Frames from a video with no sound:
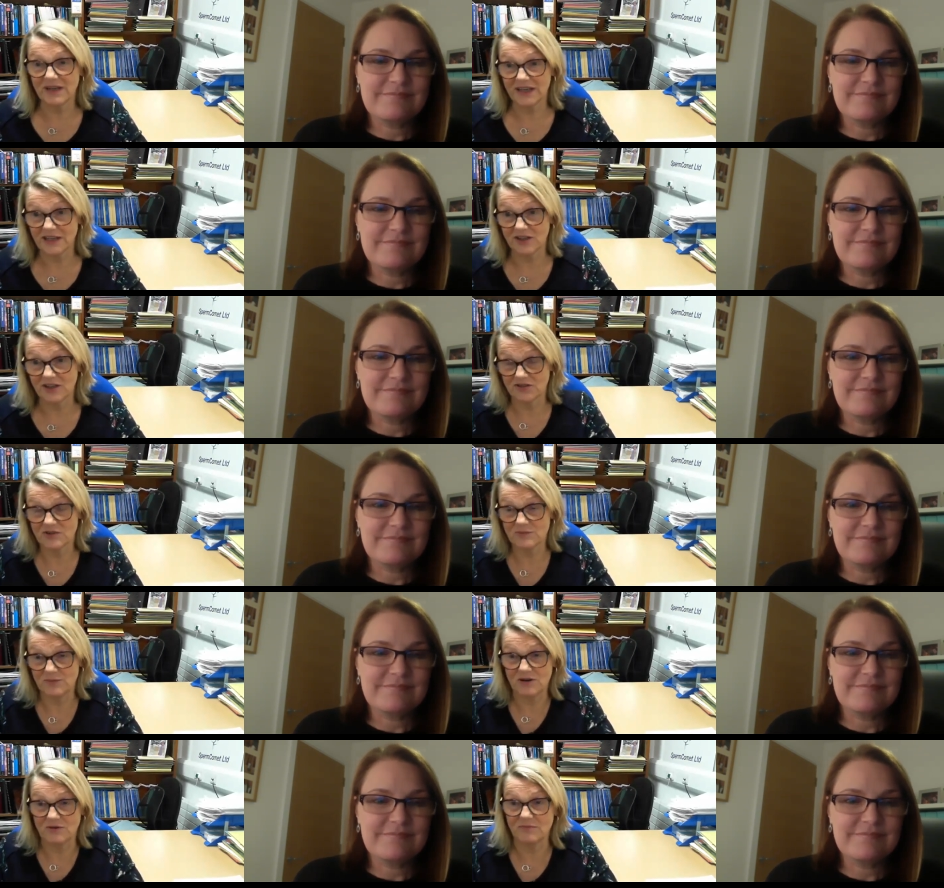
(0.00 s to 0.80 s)
Speaker 1: making your
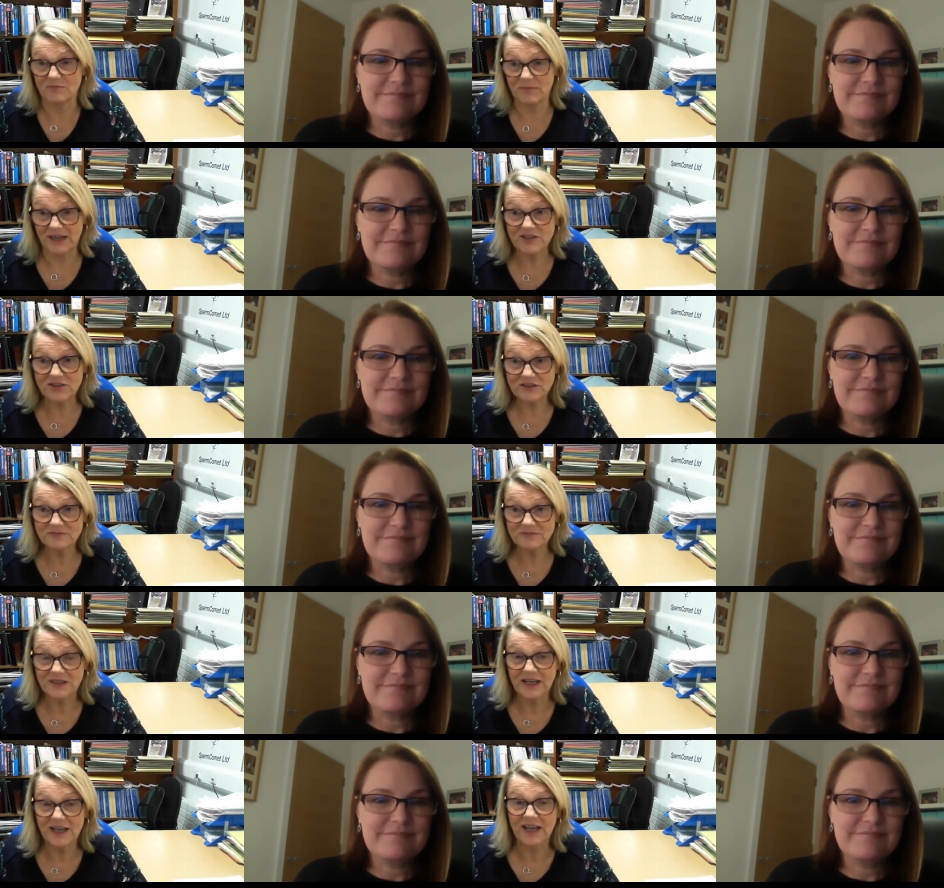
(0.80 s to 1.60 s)
sperm better.
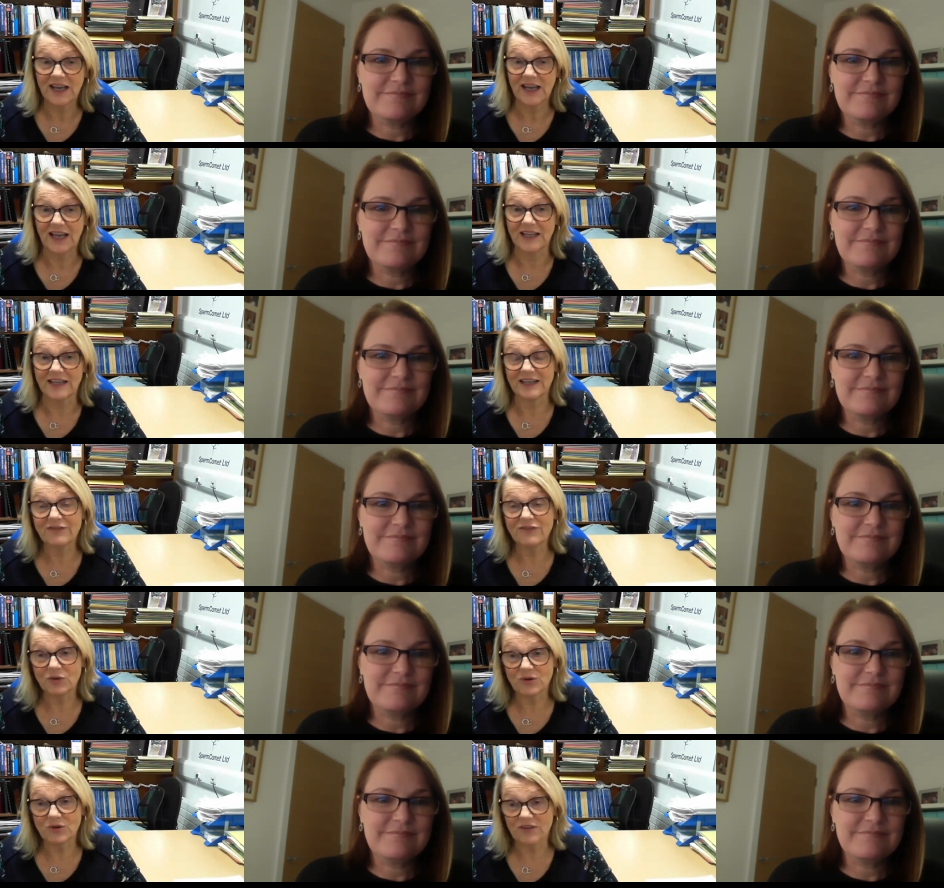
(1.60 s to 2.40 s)
And
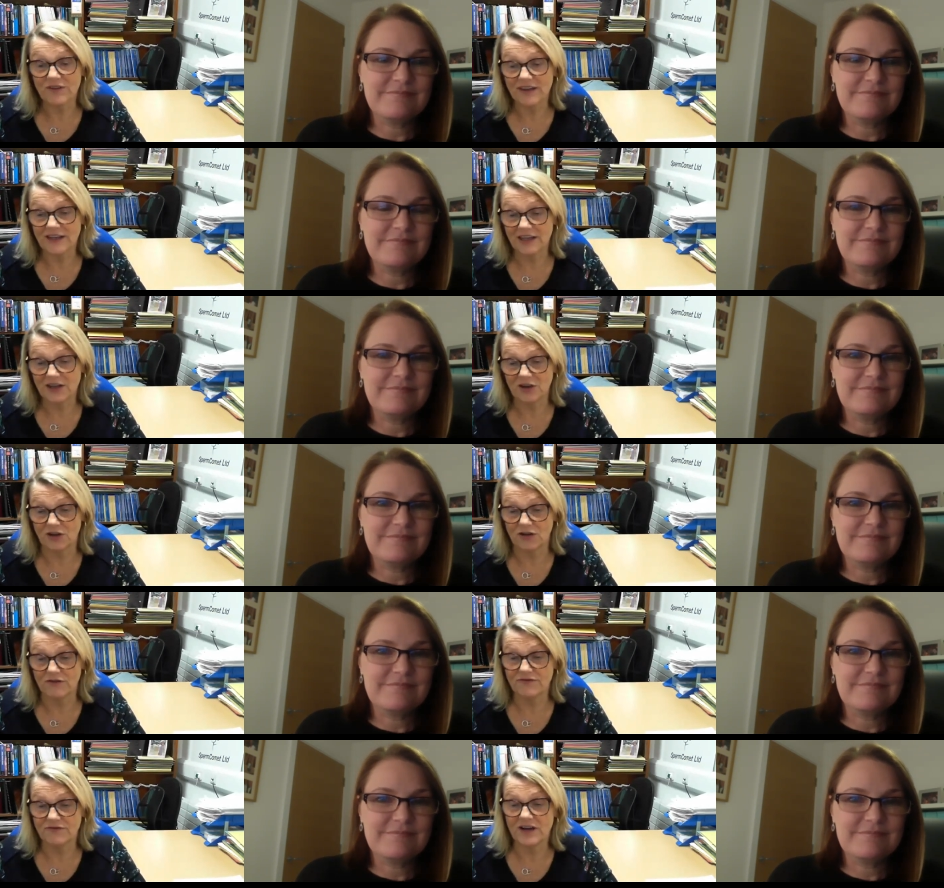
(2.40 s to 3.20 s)
if you were thinking
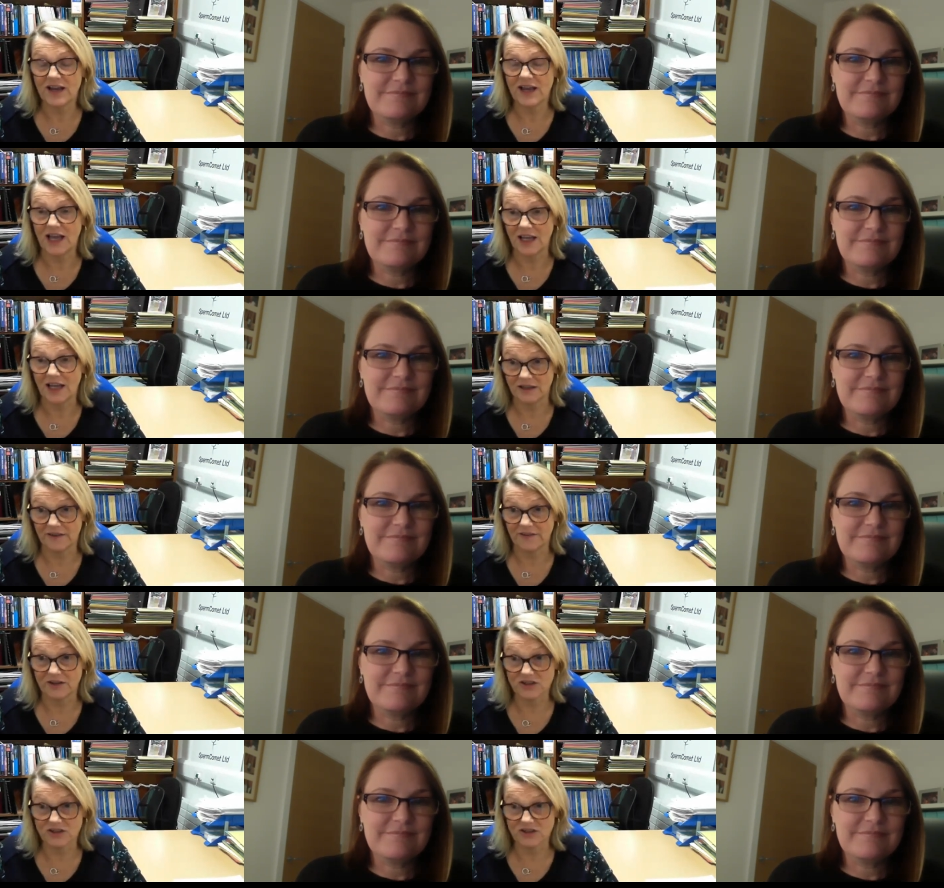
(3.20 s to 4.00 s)
of
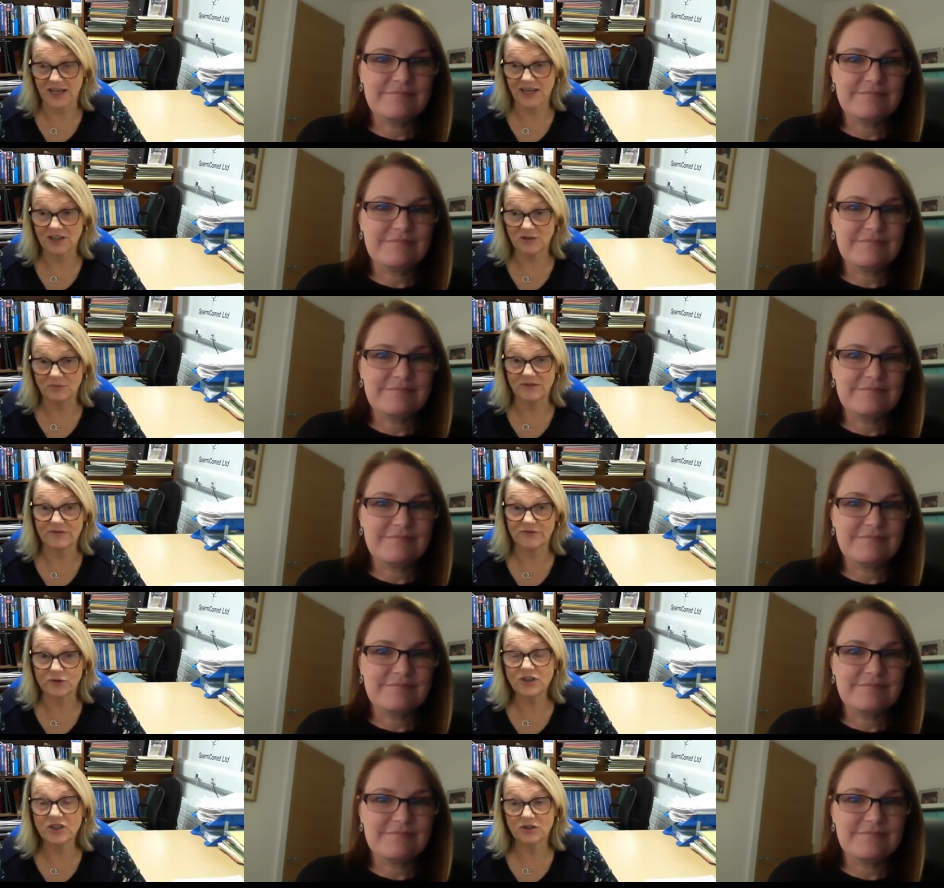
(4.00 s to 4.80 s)
another cycle
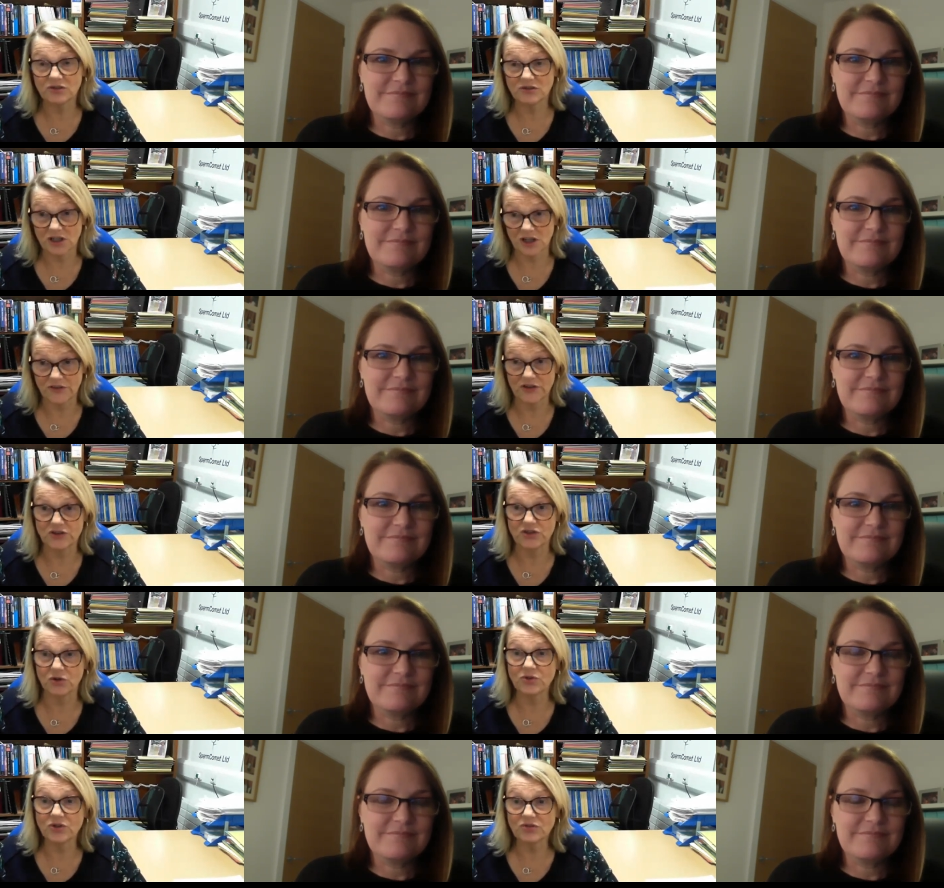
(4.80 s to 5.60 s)
before you go down
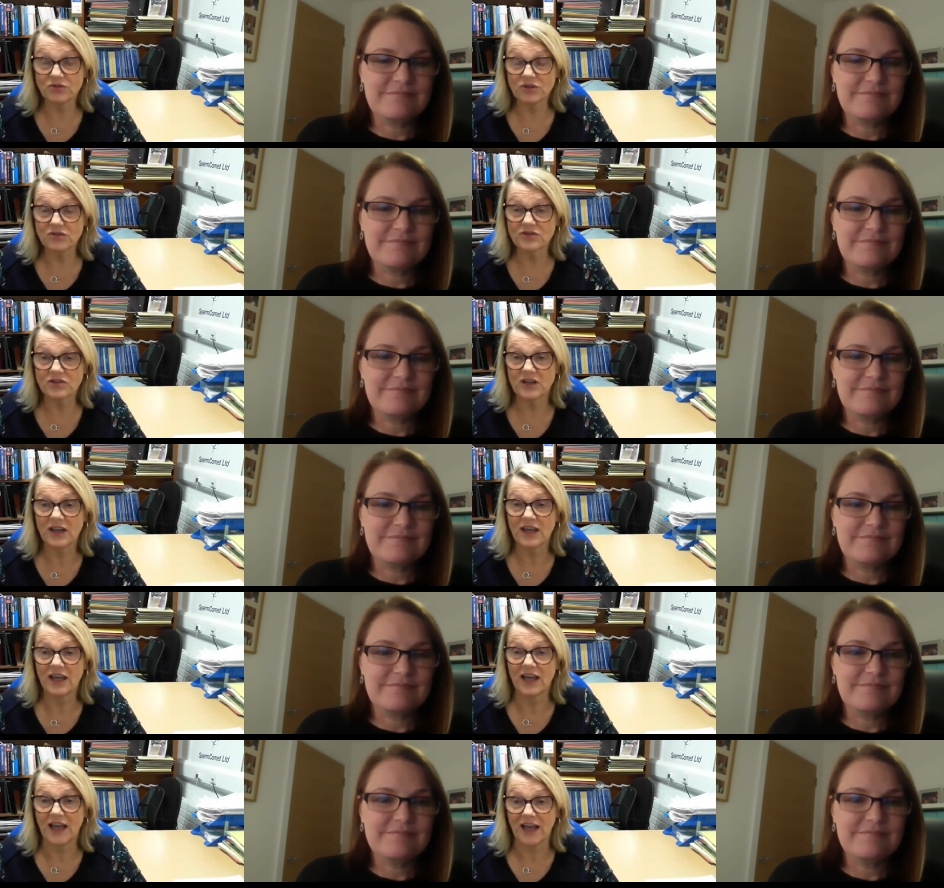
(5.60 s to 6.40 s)
the donor route,
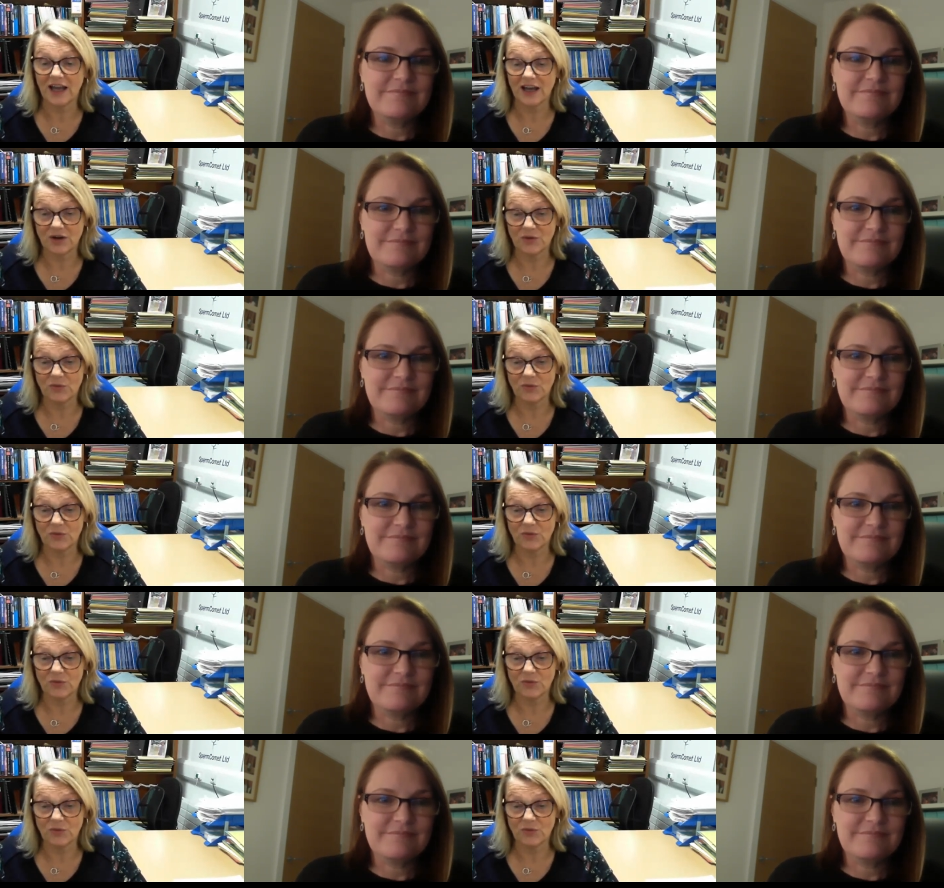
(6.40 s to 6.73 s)
I